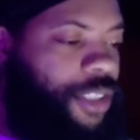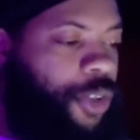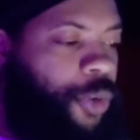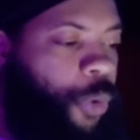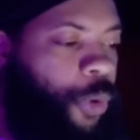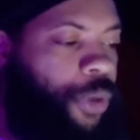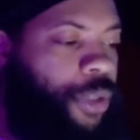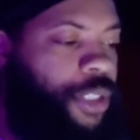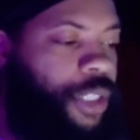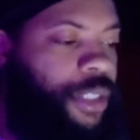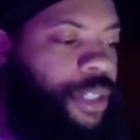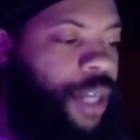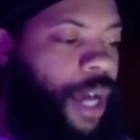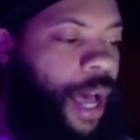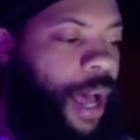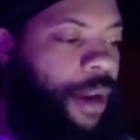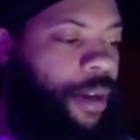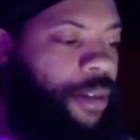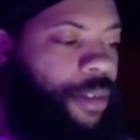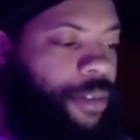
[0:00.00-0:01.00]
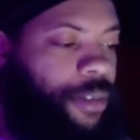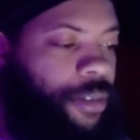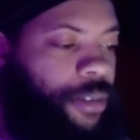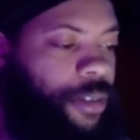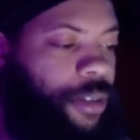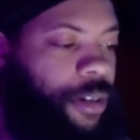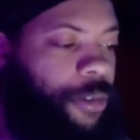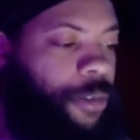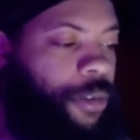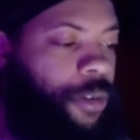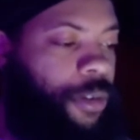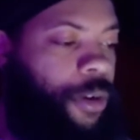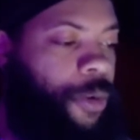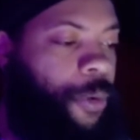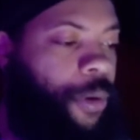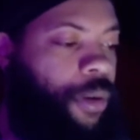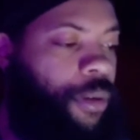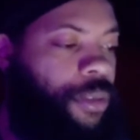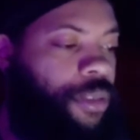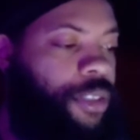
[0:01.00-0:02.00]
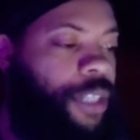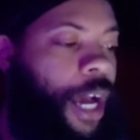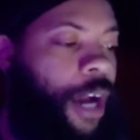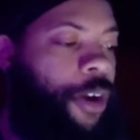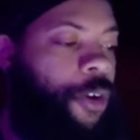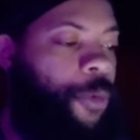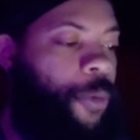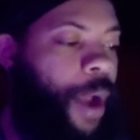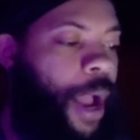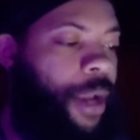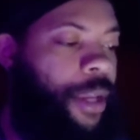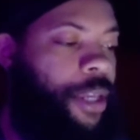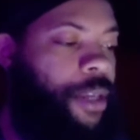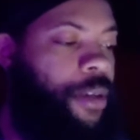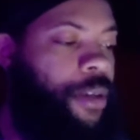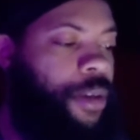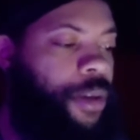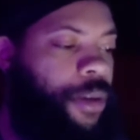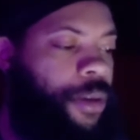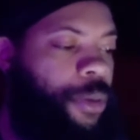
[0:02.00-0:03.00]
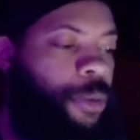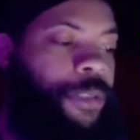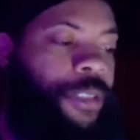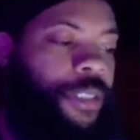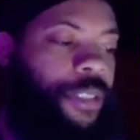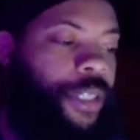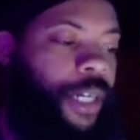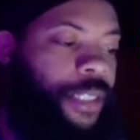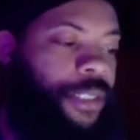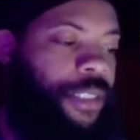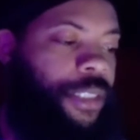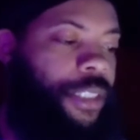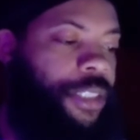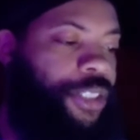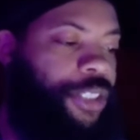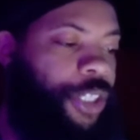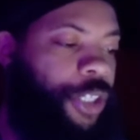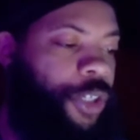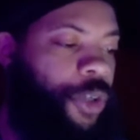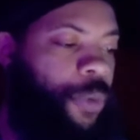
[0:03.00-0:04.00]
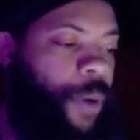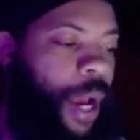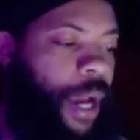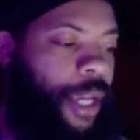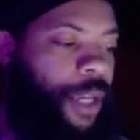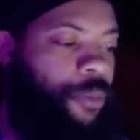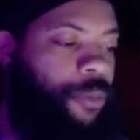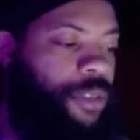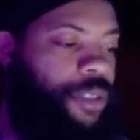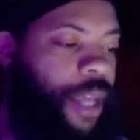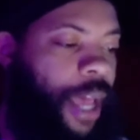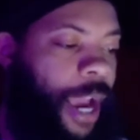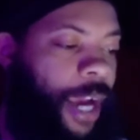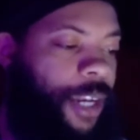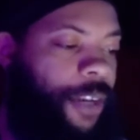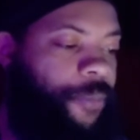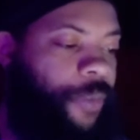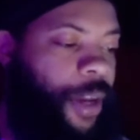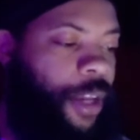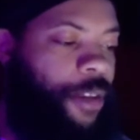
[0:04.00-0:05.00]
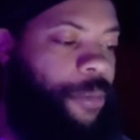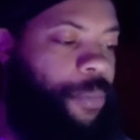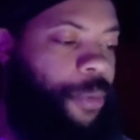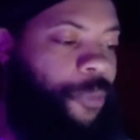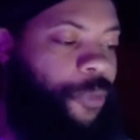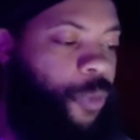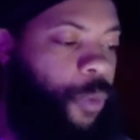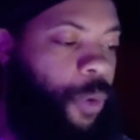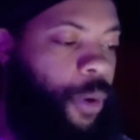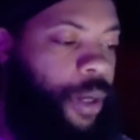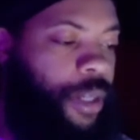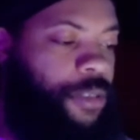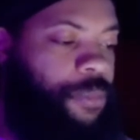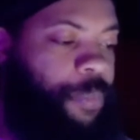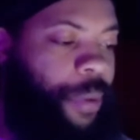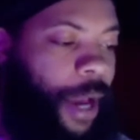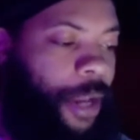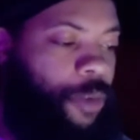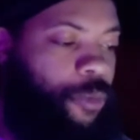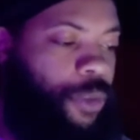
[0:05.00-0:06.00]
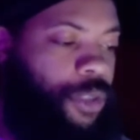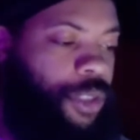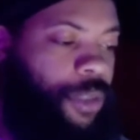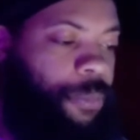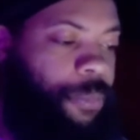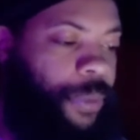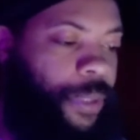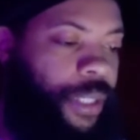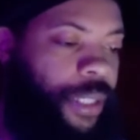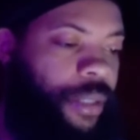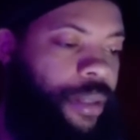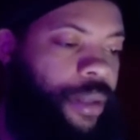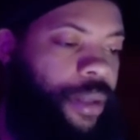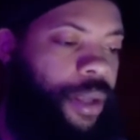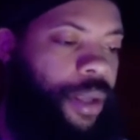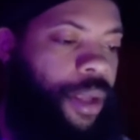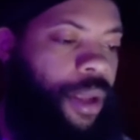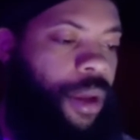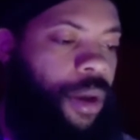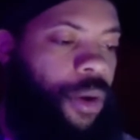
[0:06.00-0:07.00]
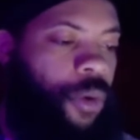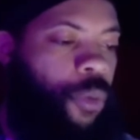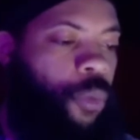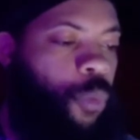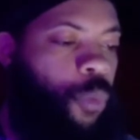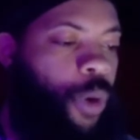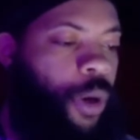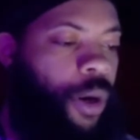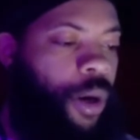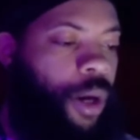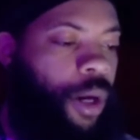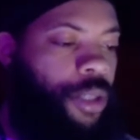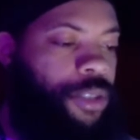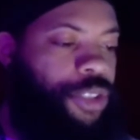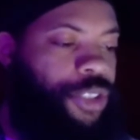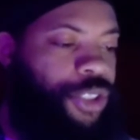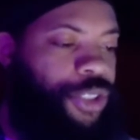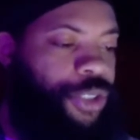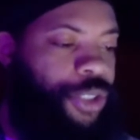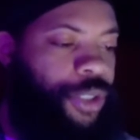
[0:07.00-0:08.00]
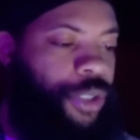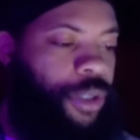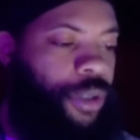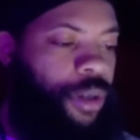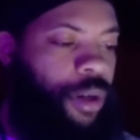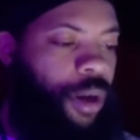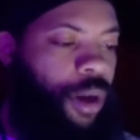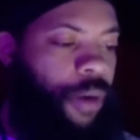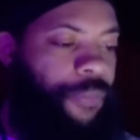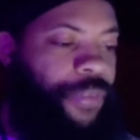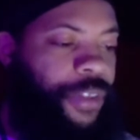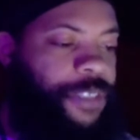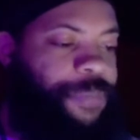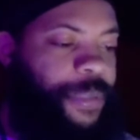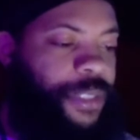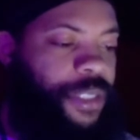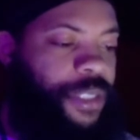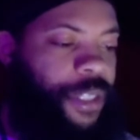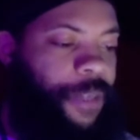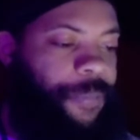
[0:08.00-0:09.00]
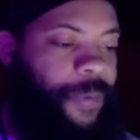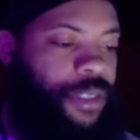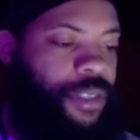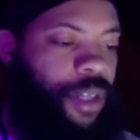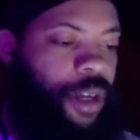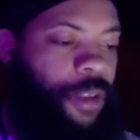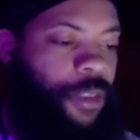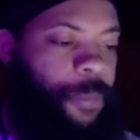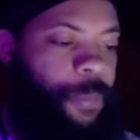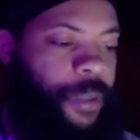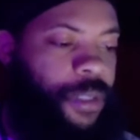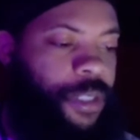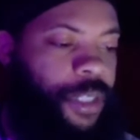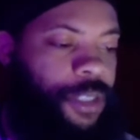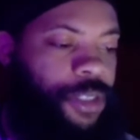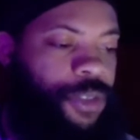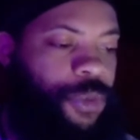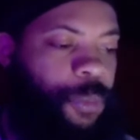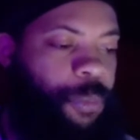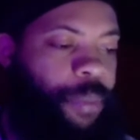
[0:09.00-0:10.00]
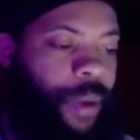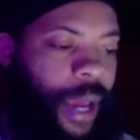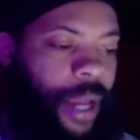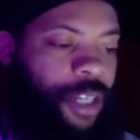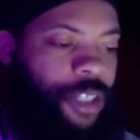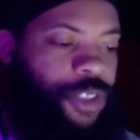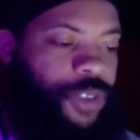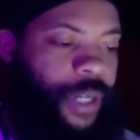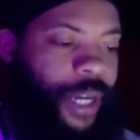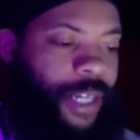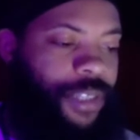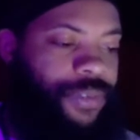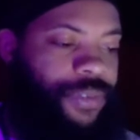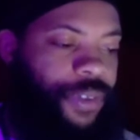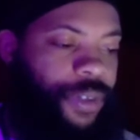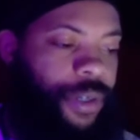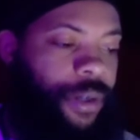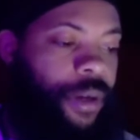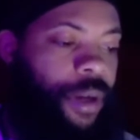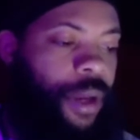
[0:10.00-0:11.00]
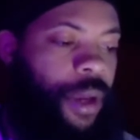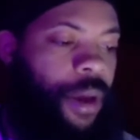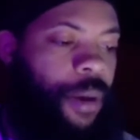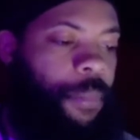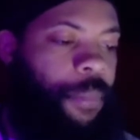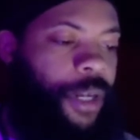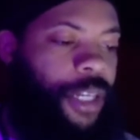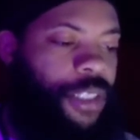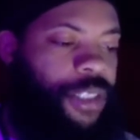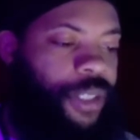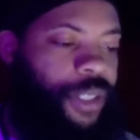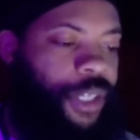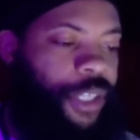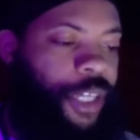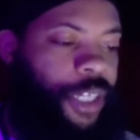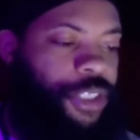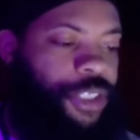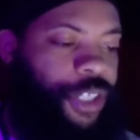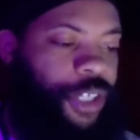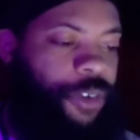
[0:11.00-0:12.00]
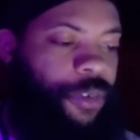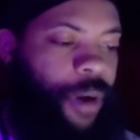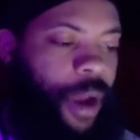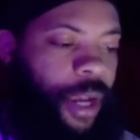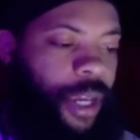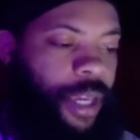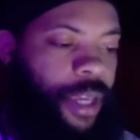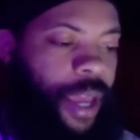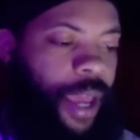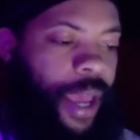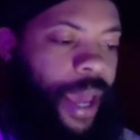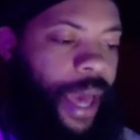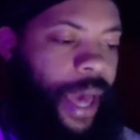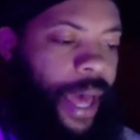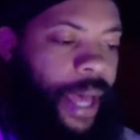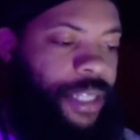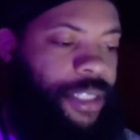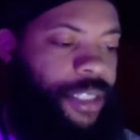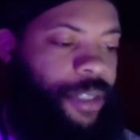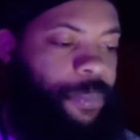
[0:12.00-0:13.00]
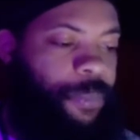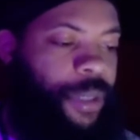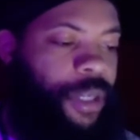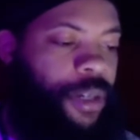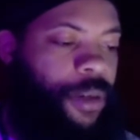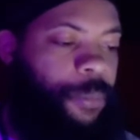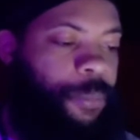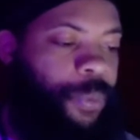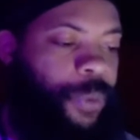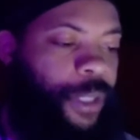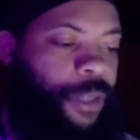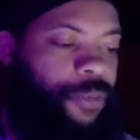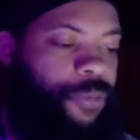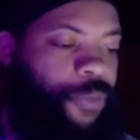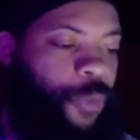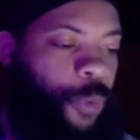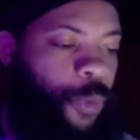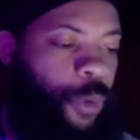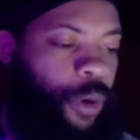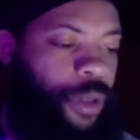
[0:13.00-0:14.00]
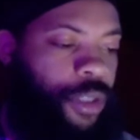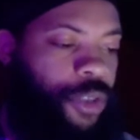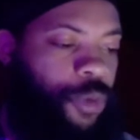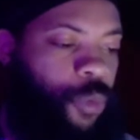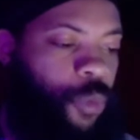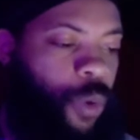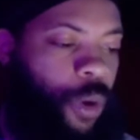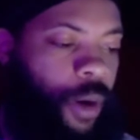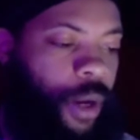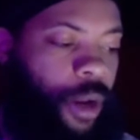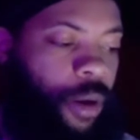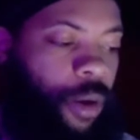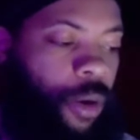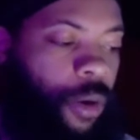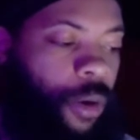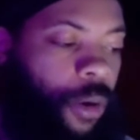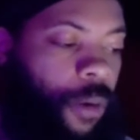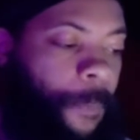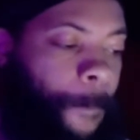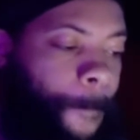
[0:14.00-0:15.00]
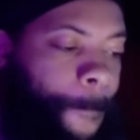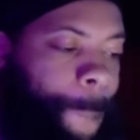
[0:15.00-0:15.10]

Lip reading: according to Doc Garaki, who's in custody, Shigaraki was activated before his body was complete. We're unsure of the specifics of the potential body transfer, but it's clear that Shigaraki has to be complete for it to work at all.